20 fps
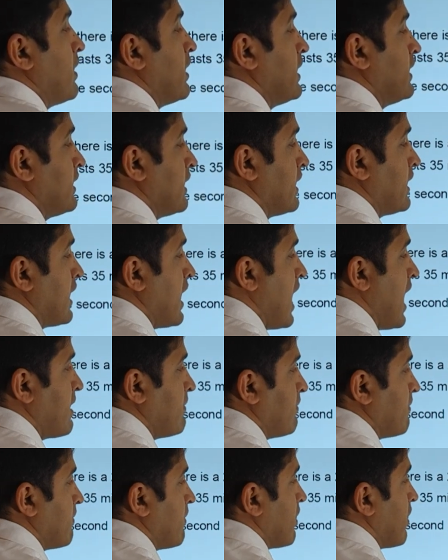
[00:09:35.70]
it's a
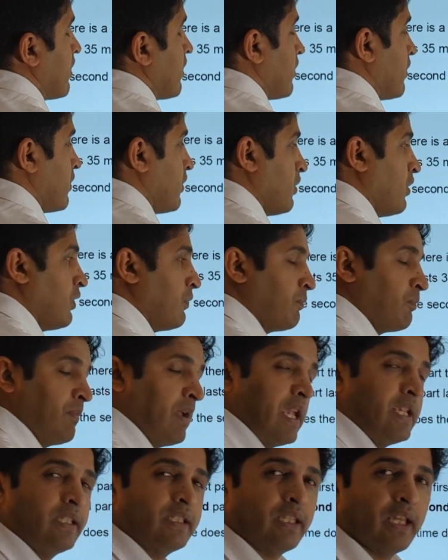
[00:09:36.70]
time, not
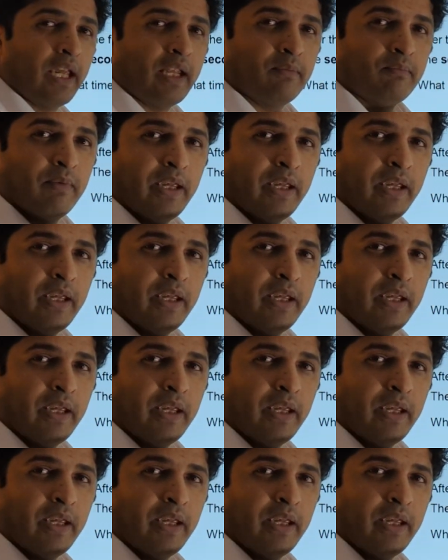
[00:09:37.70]
base 10,